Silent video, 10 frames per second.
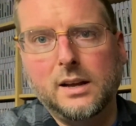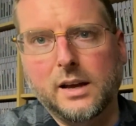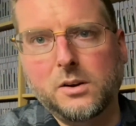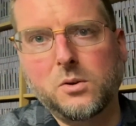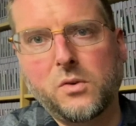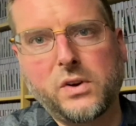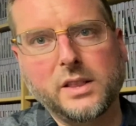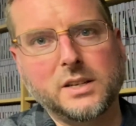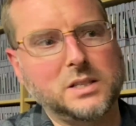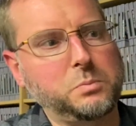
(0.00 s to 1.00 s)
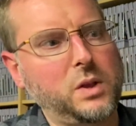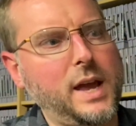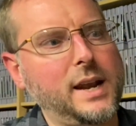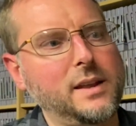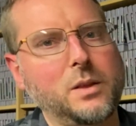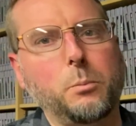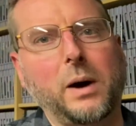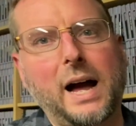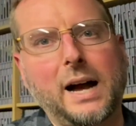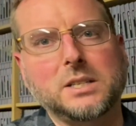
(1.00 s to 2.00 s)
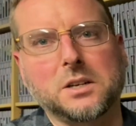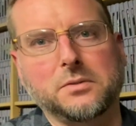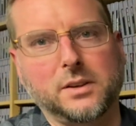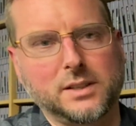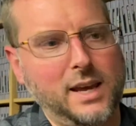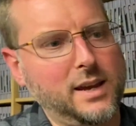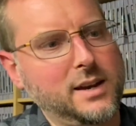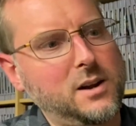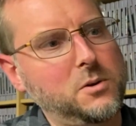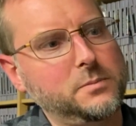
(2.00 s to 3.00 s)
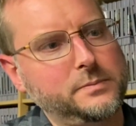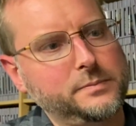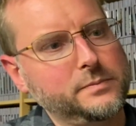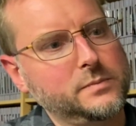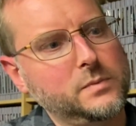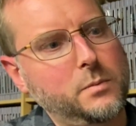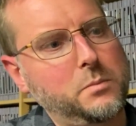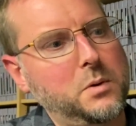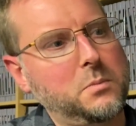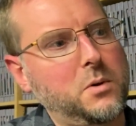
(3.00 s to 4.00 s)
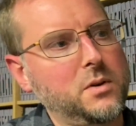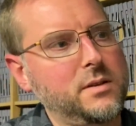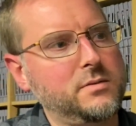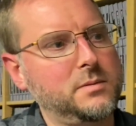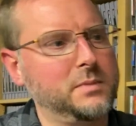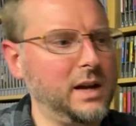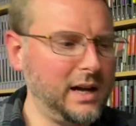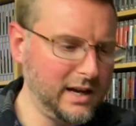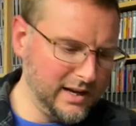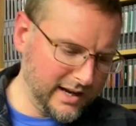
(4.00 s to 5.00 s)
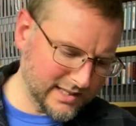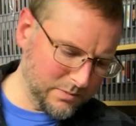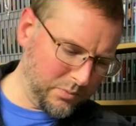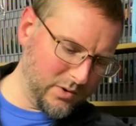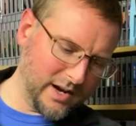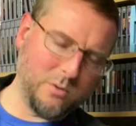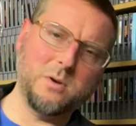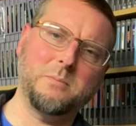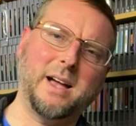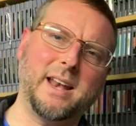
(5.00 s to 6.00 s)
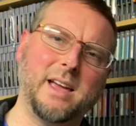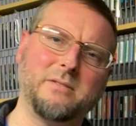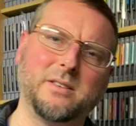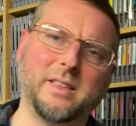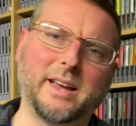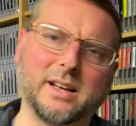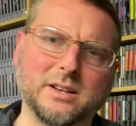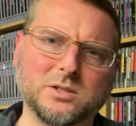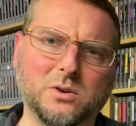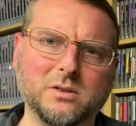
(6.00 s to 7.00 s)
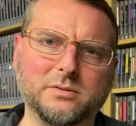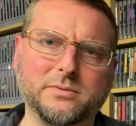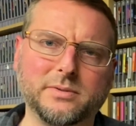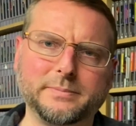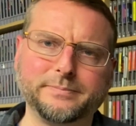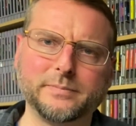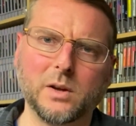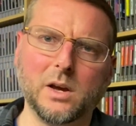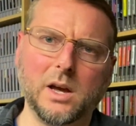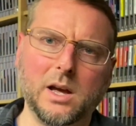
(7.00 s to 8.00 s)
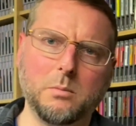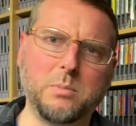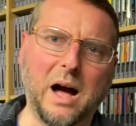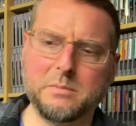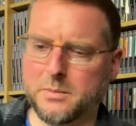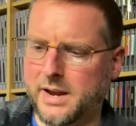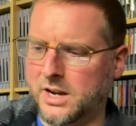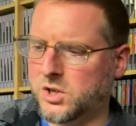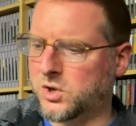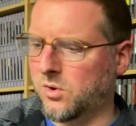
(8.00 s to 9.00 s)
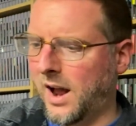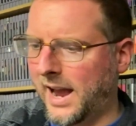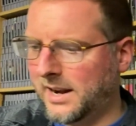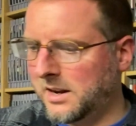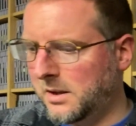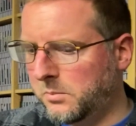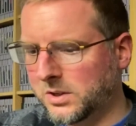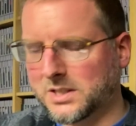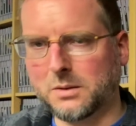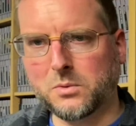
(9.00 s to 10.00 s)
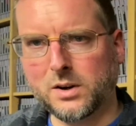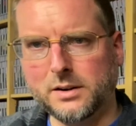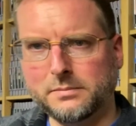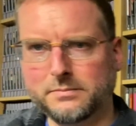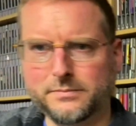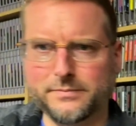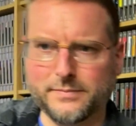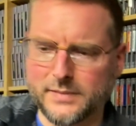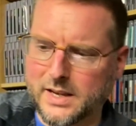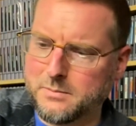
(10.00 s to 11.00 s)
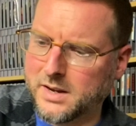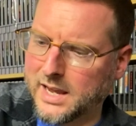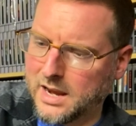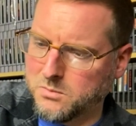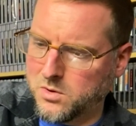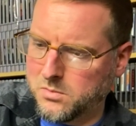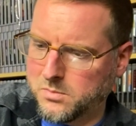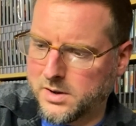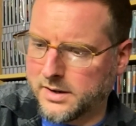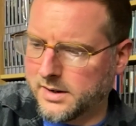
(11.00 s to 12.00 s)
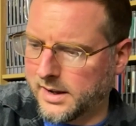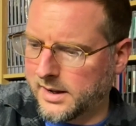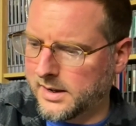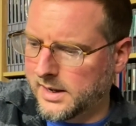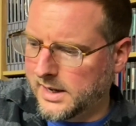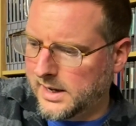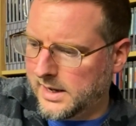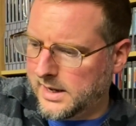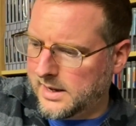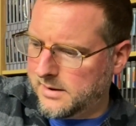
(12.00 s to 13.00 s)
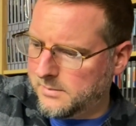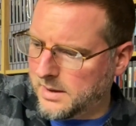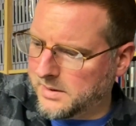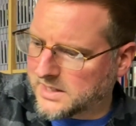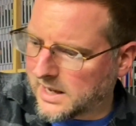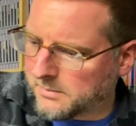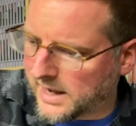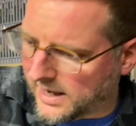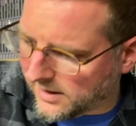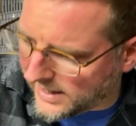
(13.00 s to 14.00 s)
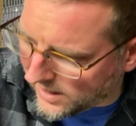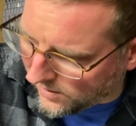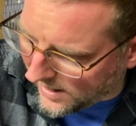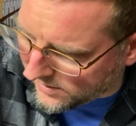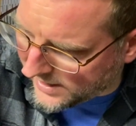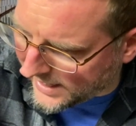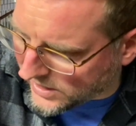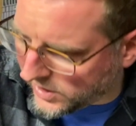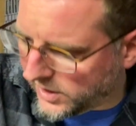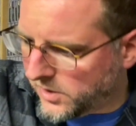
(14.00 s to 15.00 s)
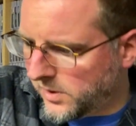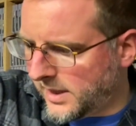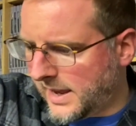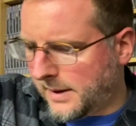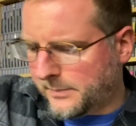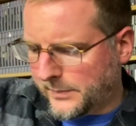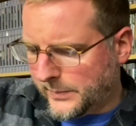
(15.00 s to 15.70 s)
I don't know if I'll display it in the box or if I'll take it out, put both of them. At some point, I wouldn't mind having like a sort of Bomberman shrine put somewhere in my game room, but uh, maybe someday I'll get around to actually doing that.